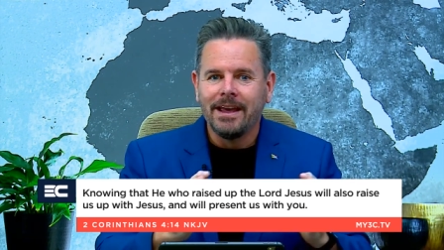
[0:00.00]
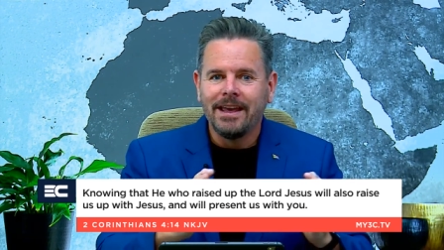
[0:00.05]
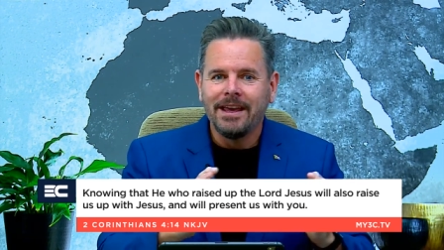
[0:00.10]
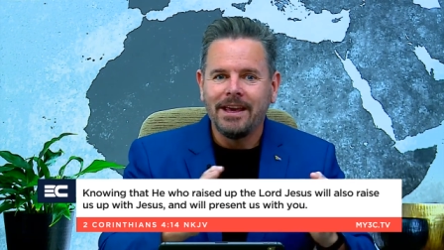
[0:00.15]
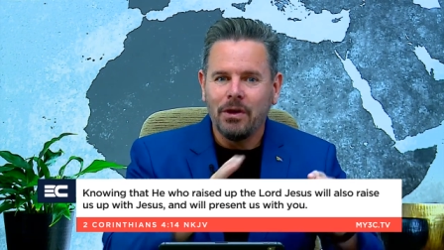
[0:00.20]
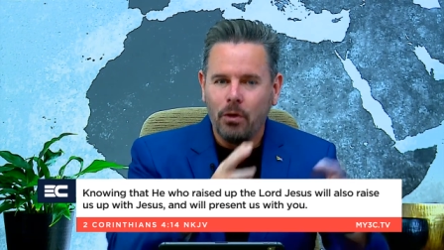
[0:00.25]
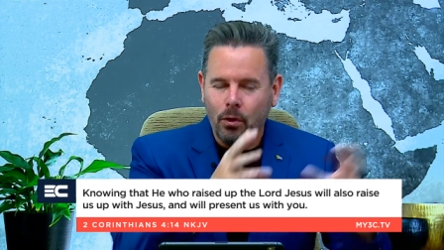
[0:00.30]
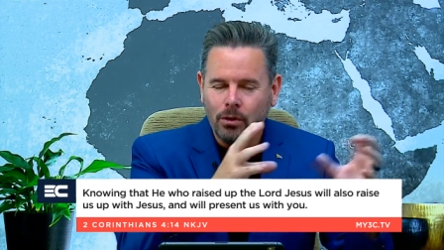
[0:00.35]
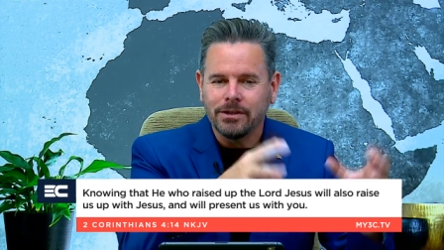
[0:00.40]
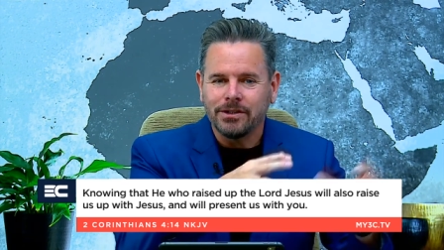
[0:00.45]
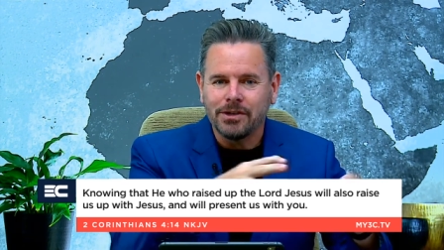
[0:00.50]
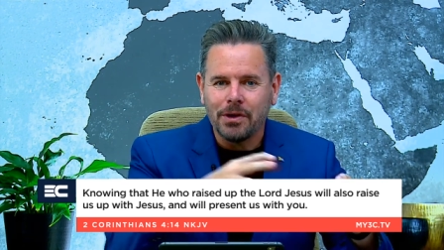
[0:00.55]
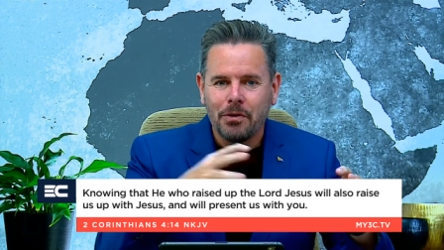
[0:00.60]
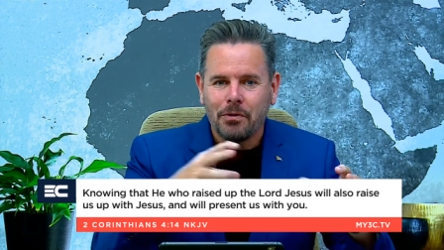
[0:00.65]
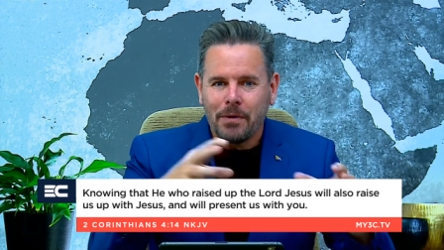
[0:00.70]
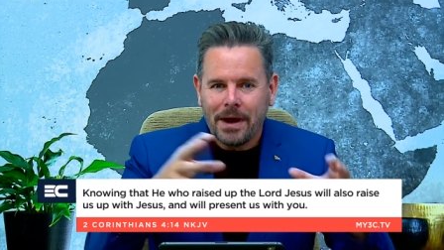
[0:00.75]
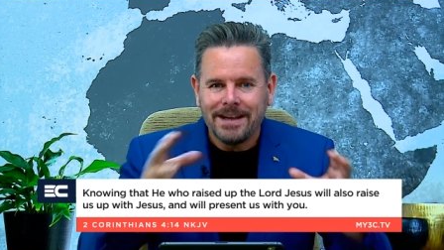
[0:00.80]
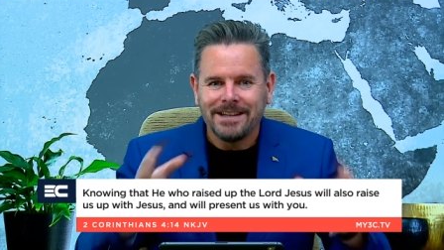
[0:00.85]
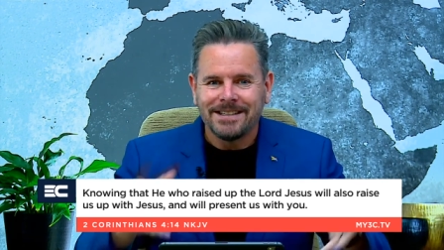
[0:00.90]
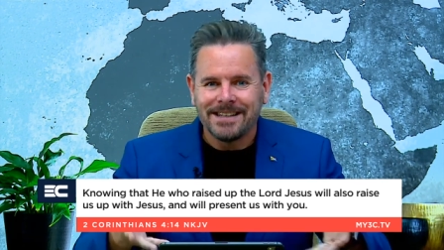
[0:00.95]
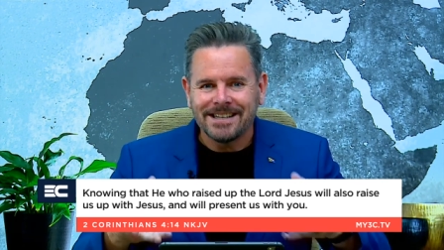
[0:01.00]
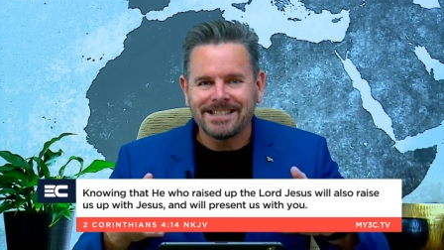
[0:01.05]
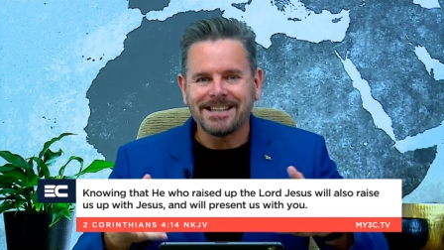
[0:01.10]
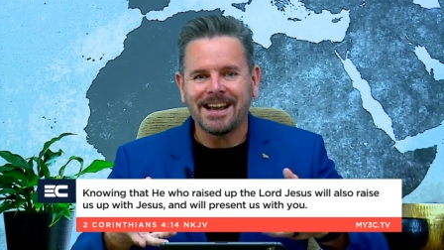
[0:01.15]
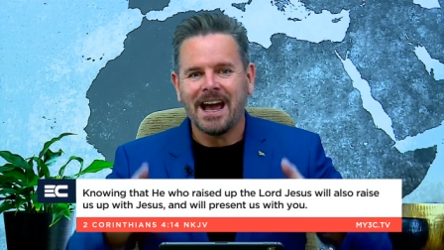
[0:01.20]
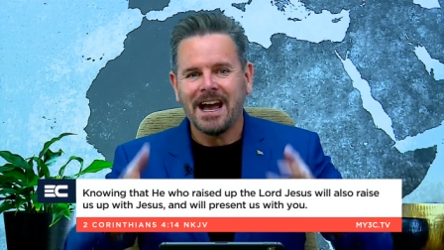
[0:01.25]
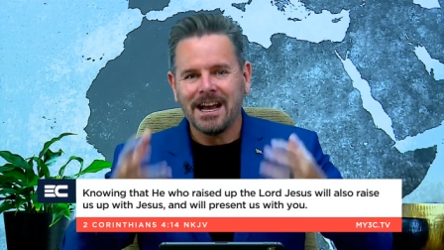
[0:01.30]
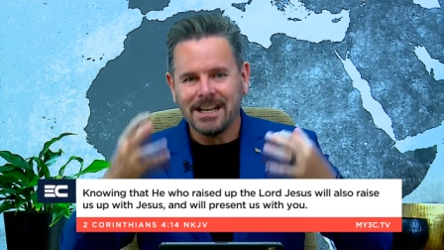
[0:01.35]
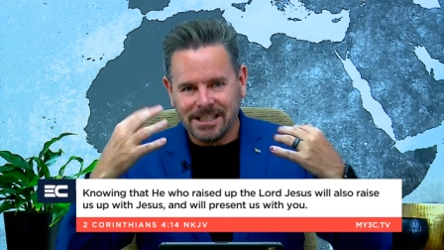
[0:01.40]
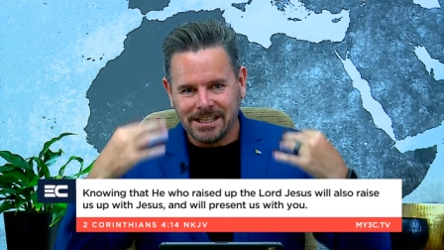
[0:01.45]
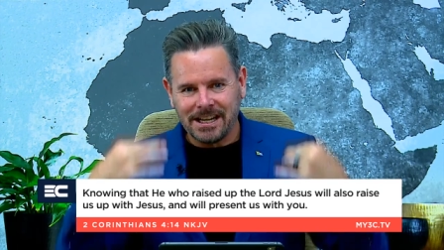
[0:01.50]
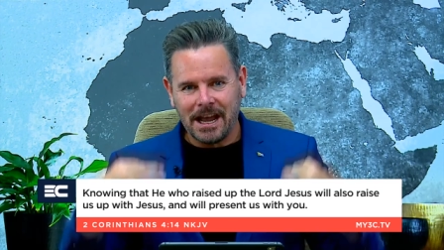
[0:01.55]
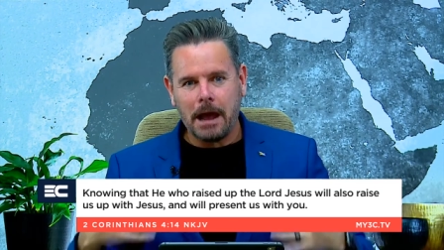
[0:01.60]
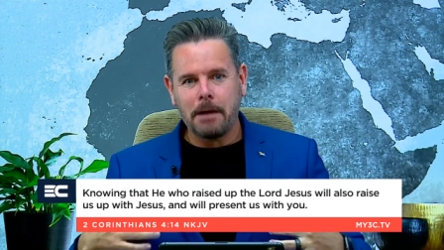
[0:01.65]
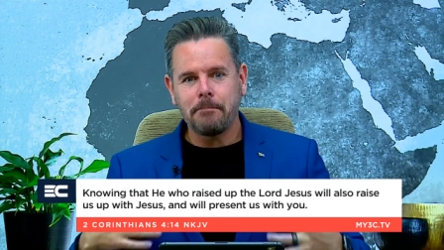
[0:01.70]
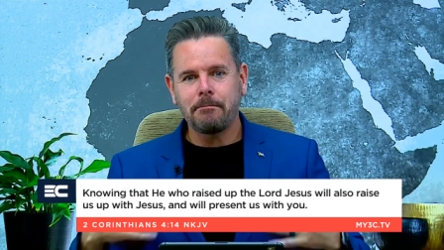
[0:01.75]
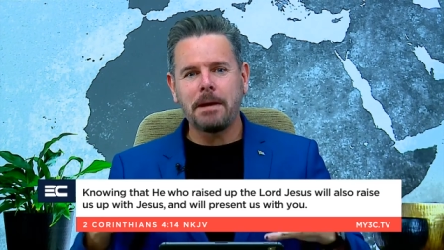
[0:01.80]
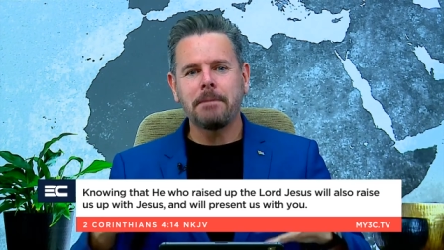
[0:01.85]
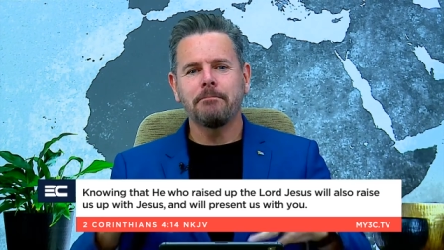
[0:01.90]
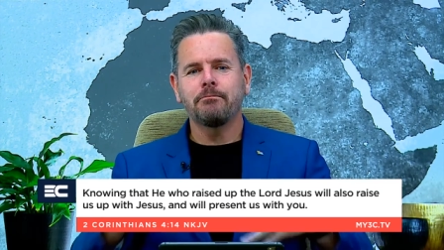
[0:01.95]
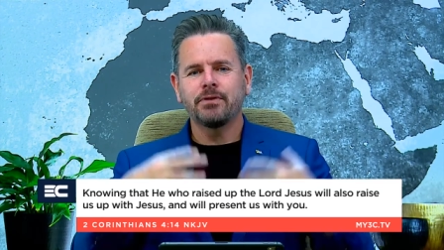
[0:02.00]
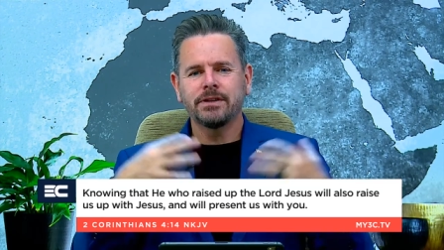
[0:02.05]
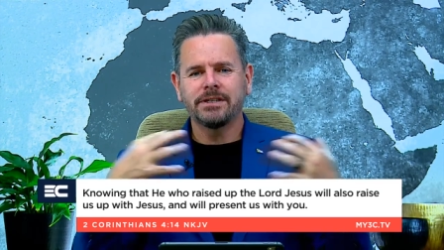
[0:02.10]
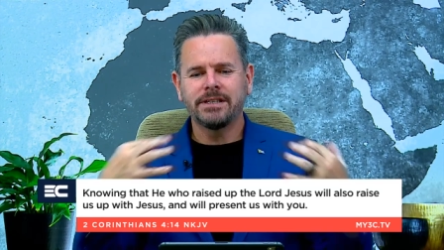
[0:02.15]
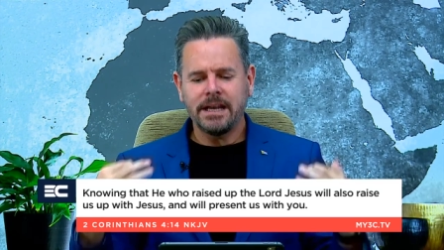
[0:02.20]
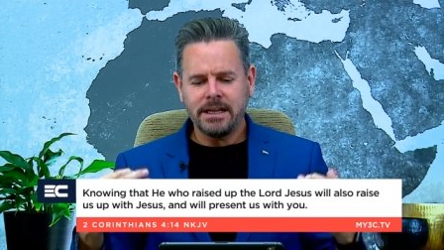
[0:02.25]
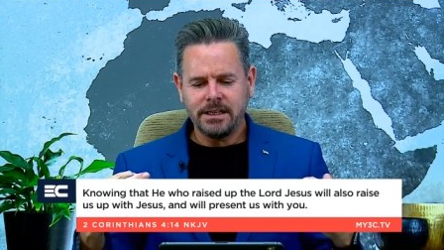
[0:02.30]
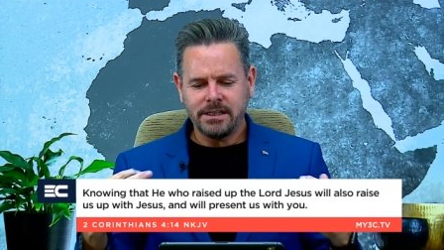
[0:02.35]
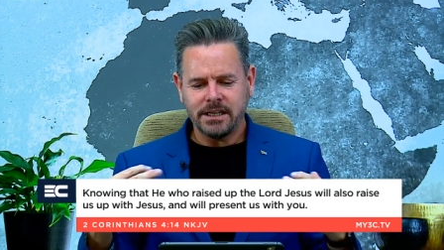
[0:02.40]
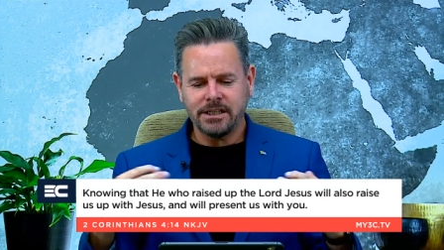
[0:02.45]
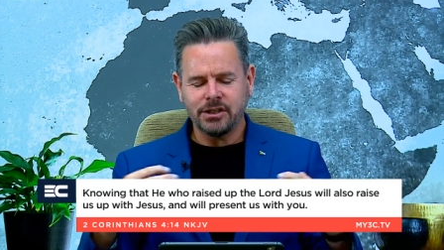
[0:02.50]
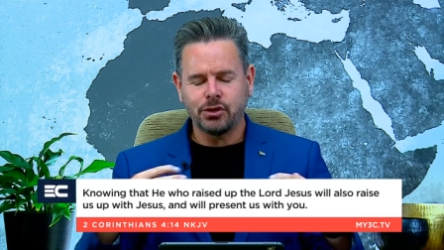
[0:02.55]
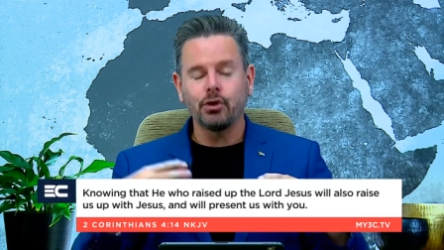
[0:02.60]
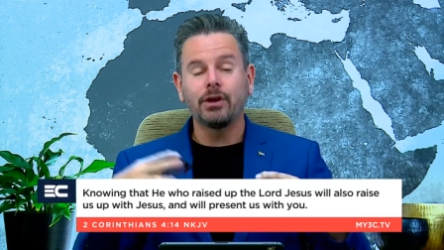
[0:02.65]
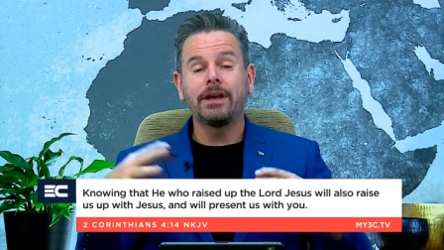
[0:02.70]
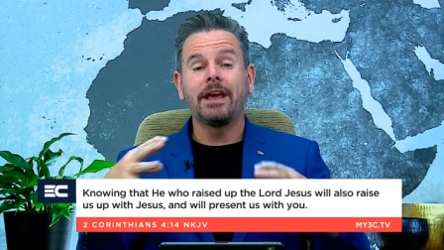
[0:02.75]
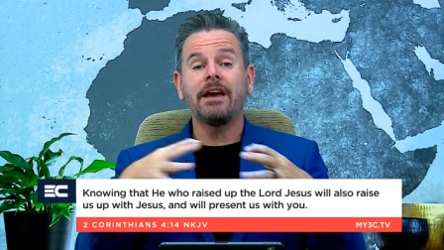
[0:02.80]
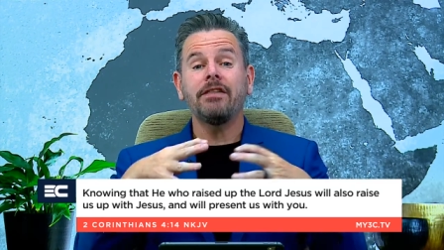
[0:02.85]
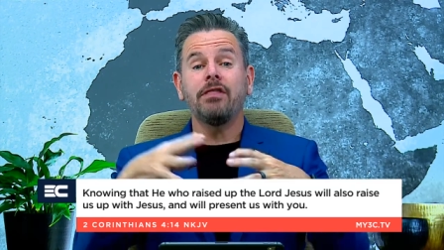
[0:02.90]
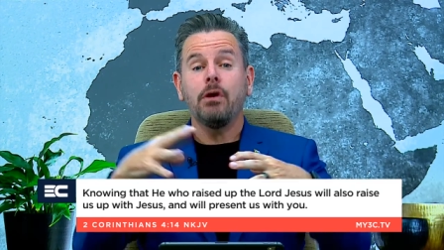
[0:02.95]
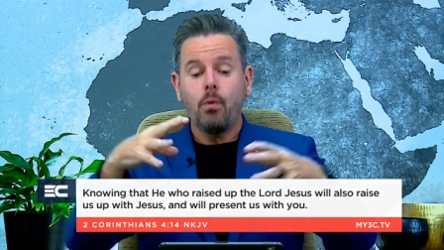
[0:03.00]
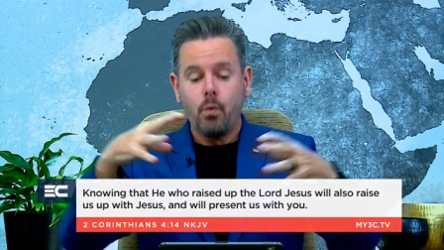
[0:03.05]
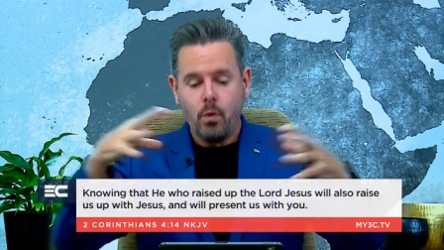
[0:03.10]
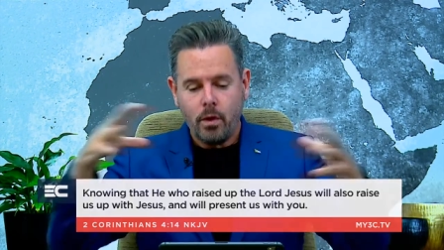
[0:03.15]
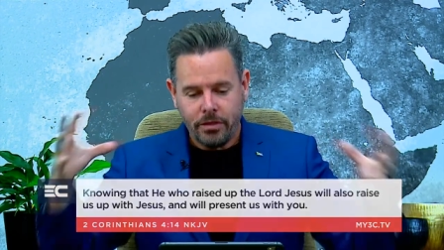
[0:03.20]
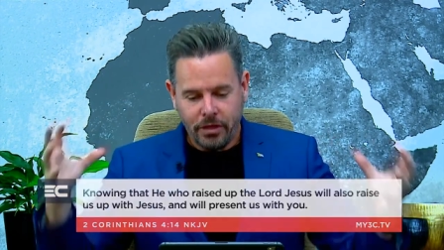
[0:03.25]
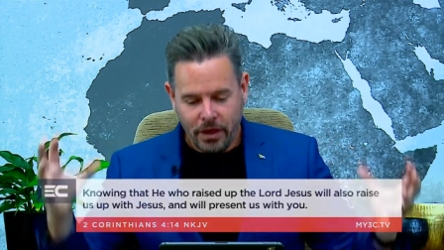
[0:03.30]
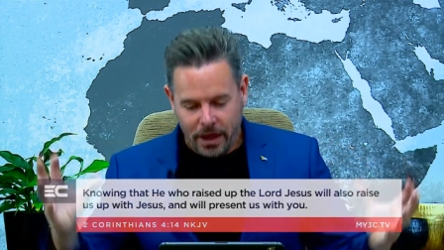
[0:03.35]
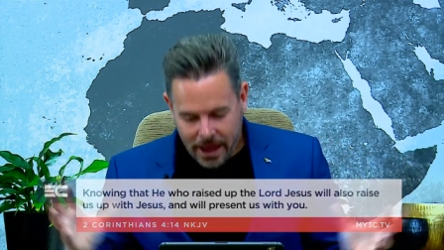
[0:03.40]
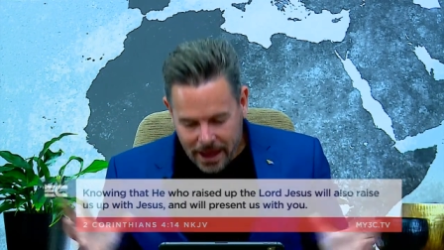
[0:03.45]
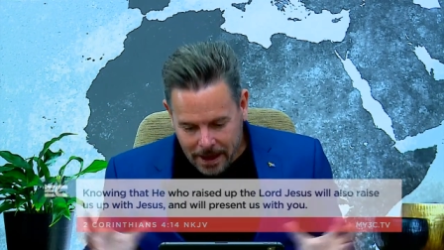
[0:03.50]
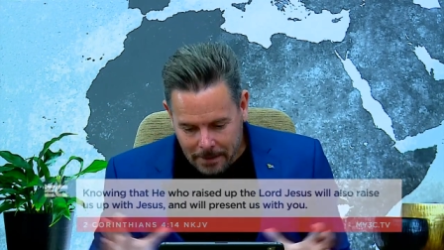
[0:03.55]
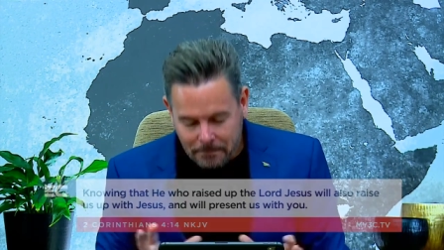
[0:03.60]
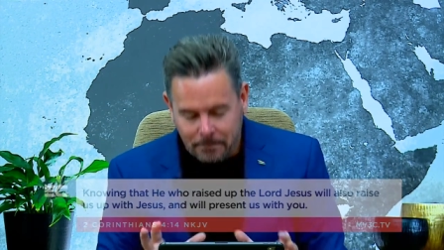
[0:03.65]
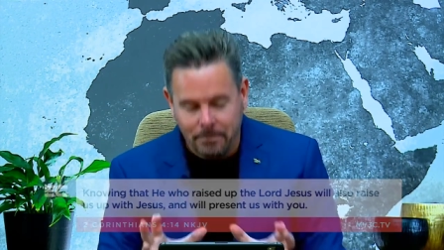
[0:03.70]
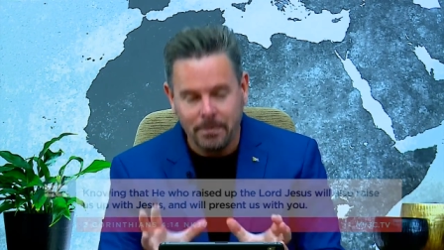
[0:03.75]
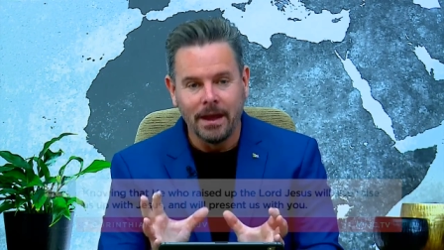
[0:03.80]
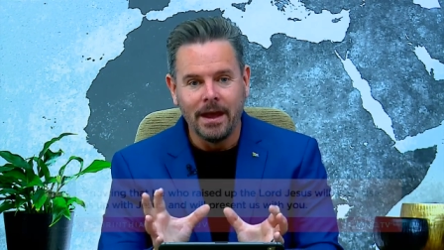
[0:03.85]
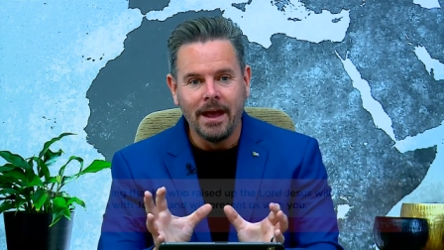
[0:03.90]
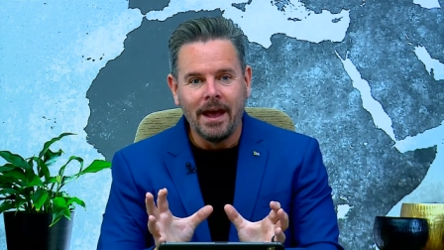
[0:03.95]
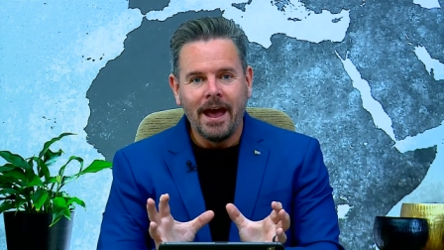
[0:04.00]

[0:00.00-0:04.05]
he also raises us up and presents us together with Him.